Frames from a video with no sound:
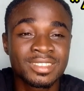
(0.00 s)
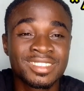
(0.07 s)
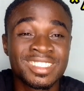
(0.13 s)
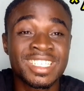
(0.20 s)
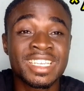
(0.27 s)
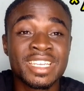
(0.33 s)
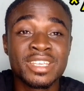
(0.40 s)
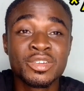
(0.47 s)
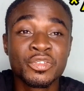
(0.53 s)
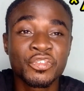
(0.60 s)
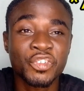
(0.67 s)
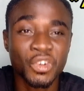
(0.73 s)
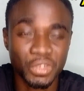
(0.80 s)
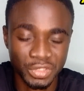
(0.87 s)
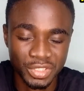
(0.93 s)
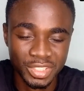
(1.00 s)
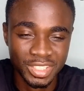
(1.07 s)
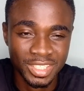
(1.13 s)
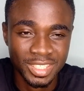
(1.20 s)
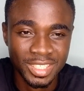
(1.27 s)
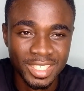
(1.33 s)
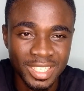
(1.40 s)
The new
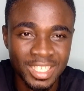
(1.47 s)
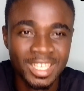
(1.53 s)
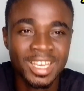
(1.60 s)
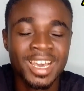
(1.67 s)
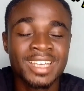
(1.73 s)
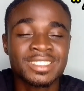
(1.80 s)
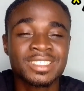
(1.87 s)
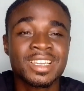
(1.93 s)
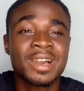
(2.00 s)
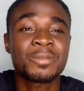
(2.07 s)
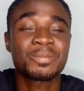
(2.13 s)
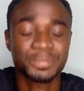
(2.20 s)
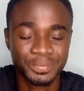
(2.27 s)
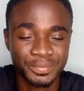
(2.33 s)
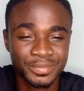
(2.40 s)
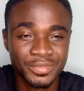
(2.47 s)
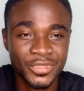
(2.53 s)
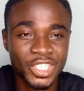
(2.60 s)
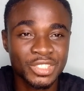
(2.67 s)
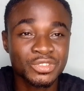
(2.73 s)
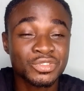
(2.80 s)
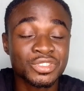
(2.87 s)
force has come
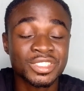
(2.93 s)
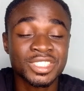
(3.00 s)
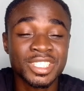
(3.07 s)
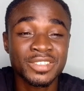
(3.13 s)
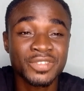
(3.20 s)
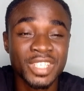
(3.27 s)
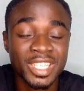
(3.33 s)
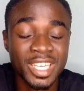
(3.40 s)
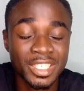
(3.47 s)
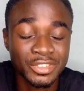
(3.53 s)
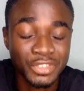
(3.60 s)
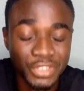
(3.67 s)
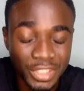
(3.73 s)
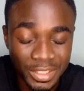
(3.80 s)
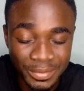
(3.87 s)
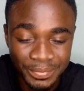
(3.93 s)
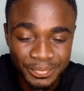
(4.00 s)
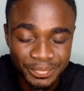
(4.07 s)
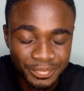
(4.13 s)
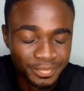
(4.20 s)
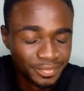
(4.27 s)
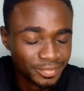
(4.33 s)
to save the country.
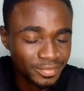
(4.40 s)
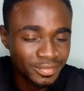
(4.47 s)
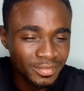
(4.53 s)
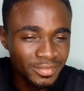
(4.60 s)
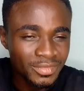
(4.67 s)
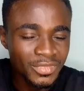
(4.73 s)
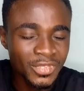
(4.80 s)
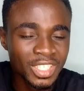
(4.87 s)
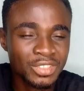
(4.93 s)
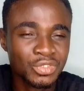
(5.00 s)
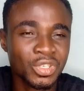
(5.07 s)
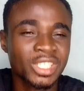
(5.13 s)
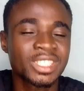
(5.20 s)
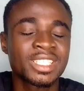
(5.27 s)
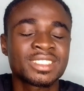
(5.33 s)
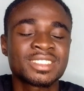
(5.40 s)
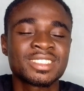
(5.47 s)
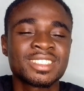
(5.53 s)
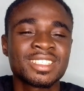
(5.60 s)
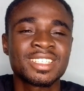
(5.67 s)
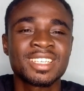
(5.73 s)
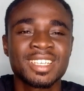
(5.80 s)
So what they say?